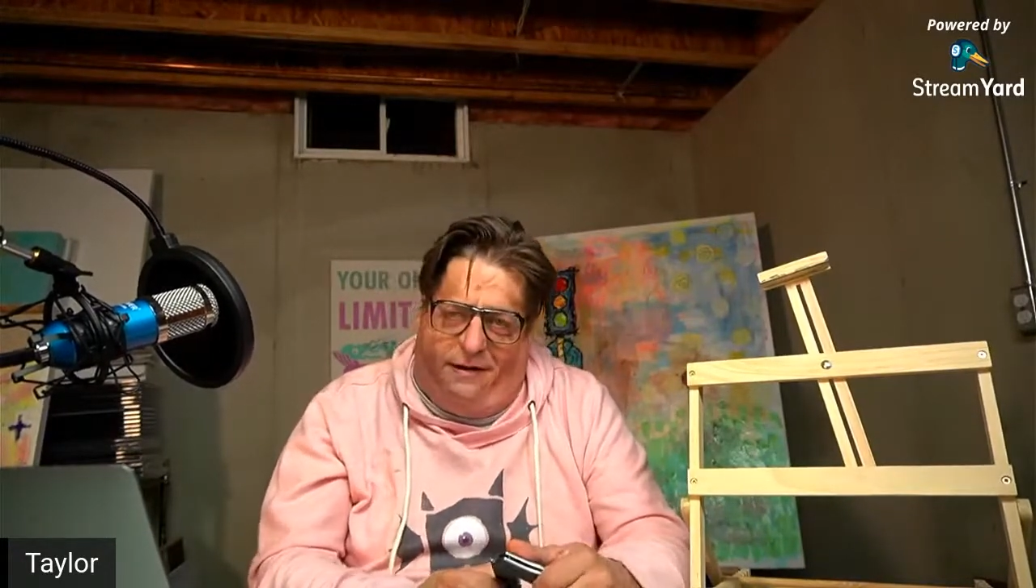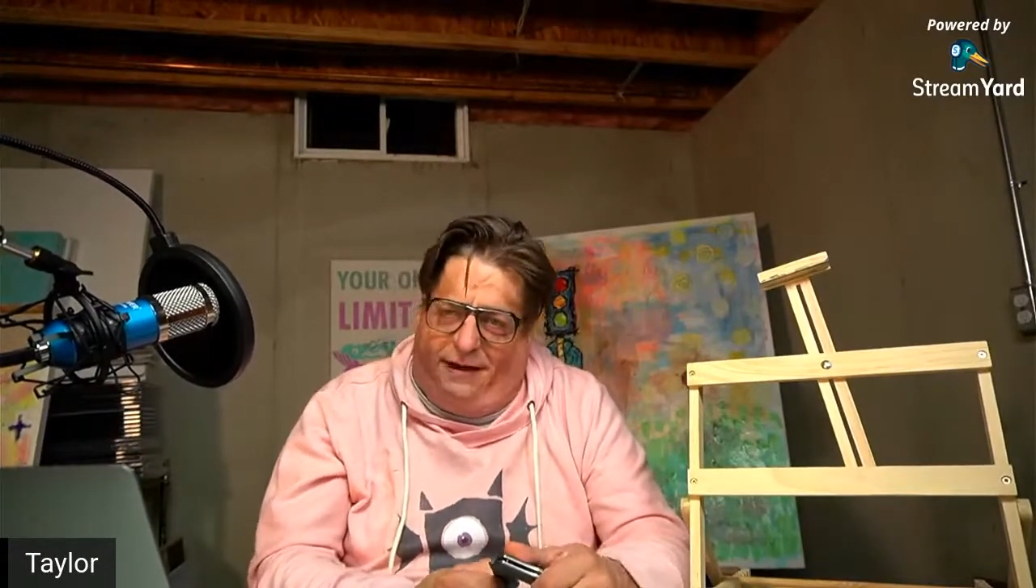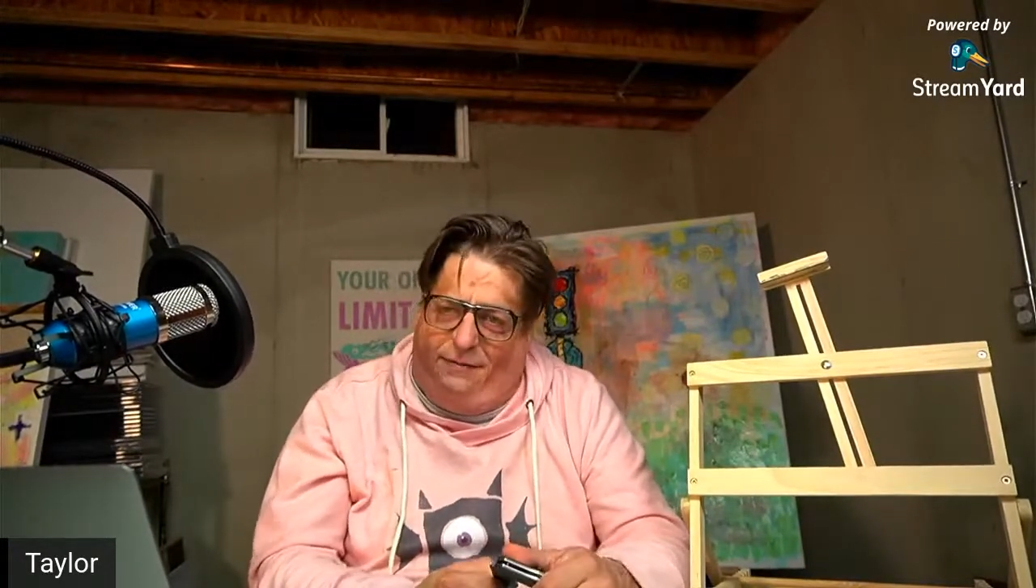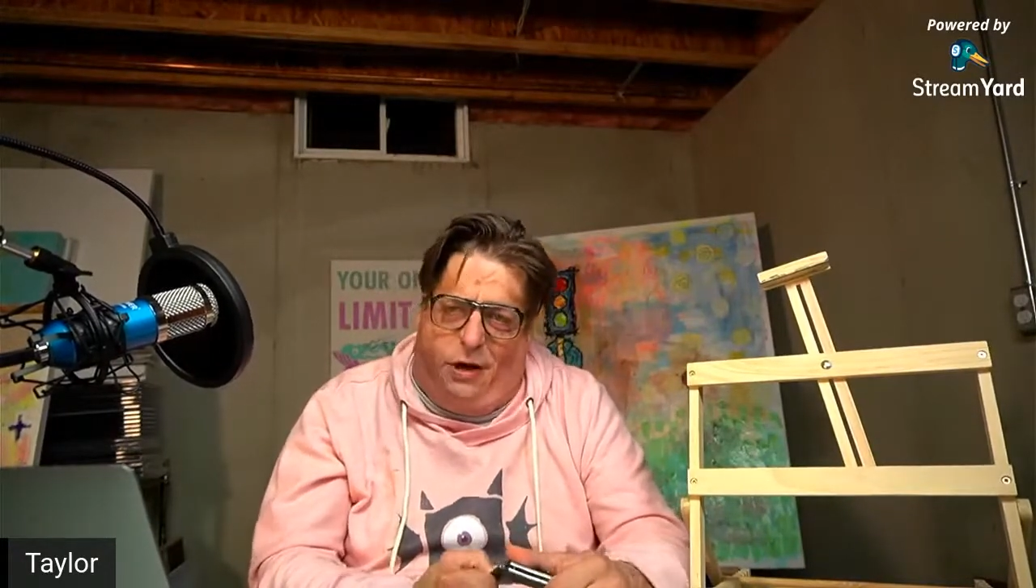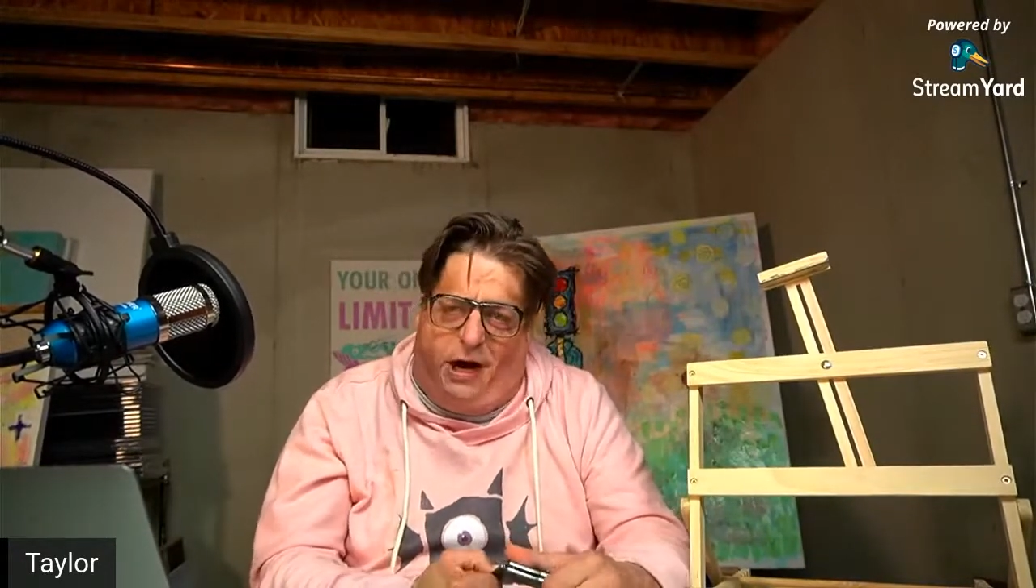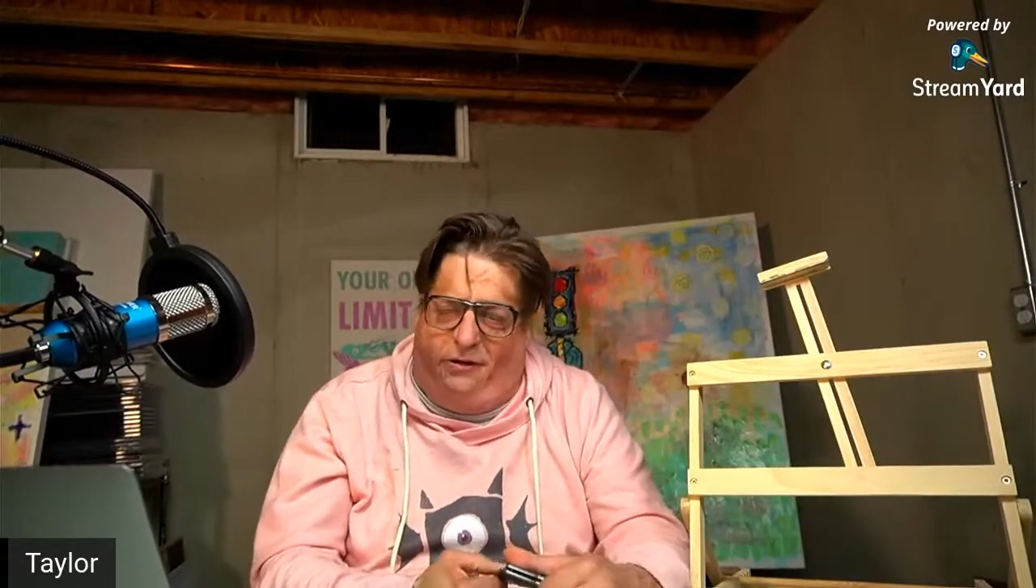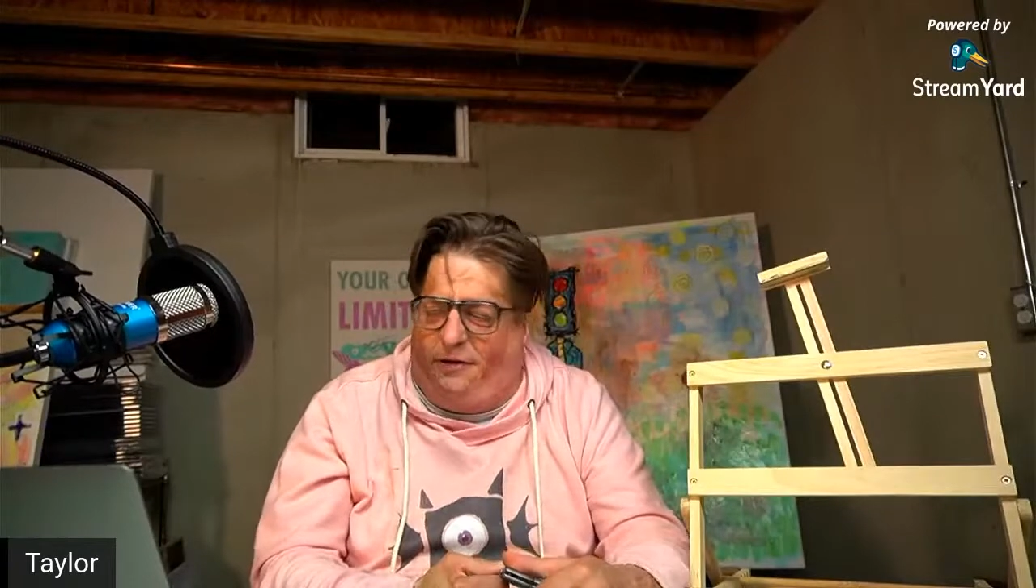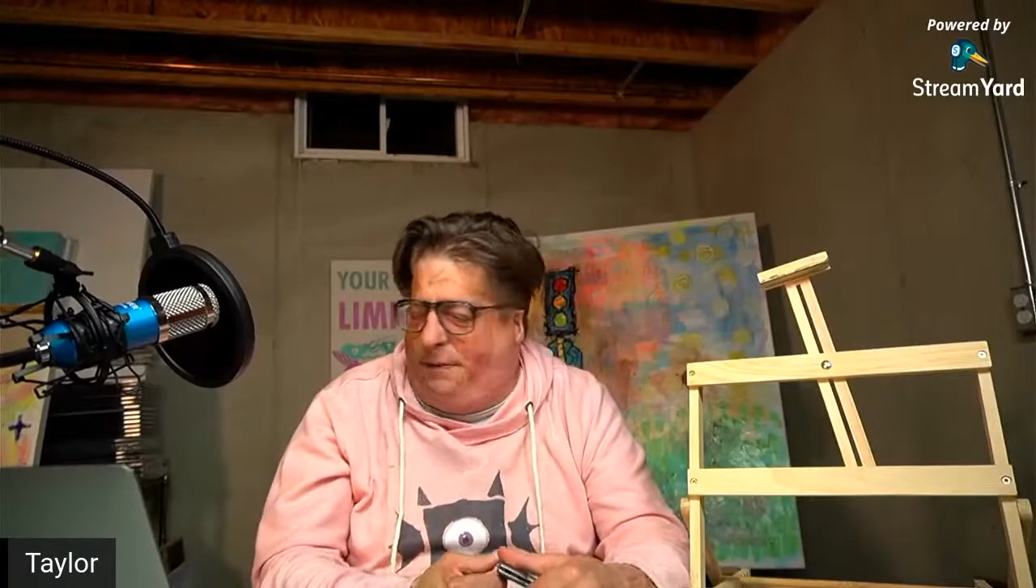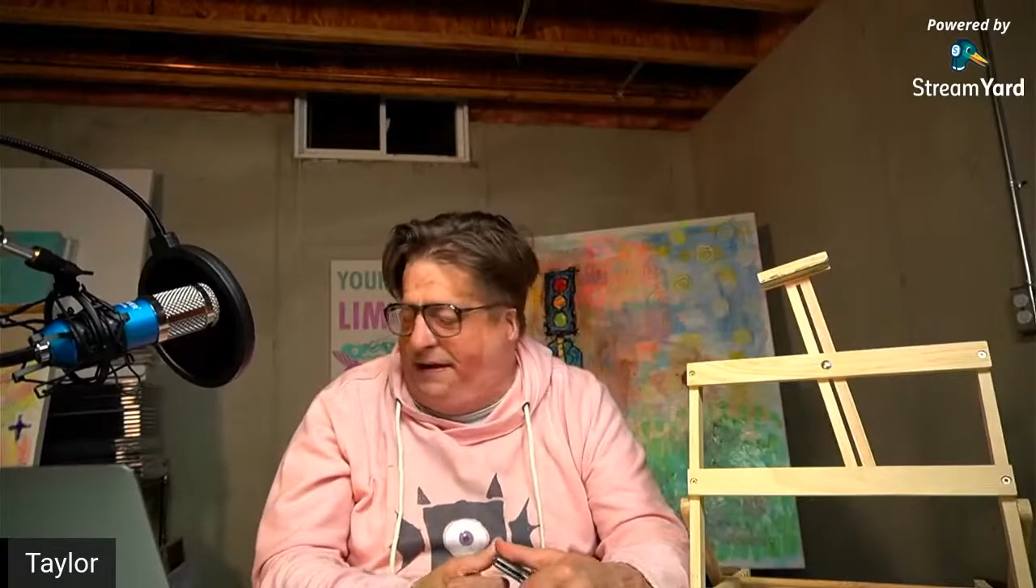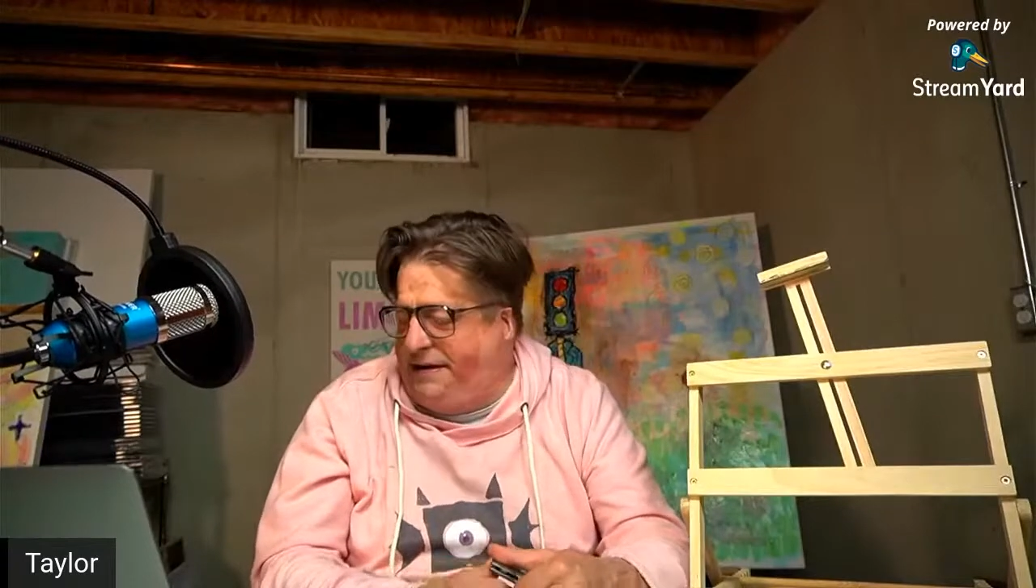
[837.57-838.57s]
give your honest
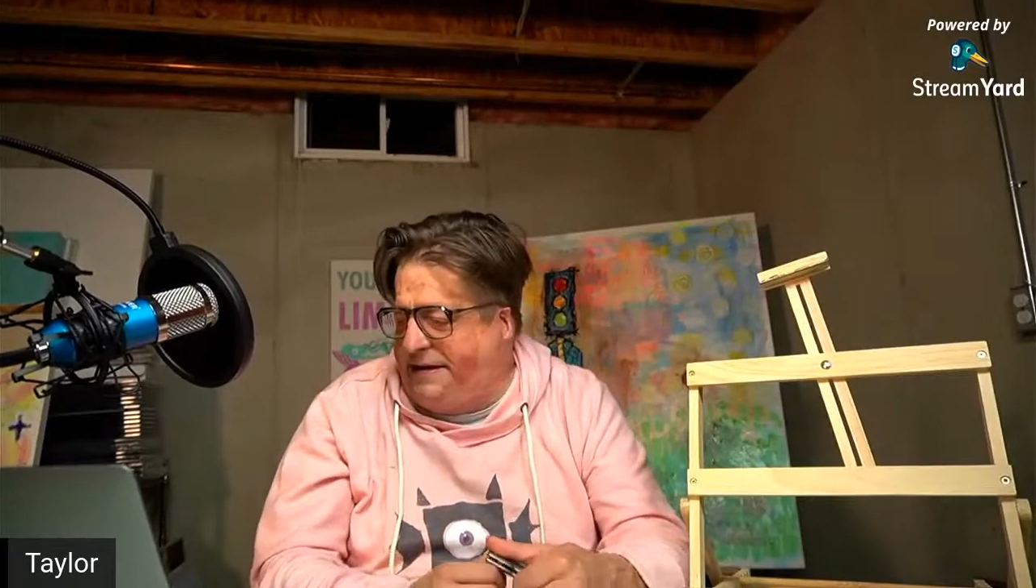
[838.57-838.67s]
opinions.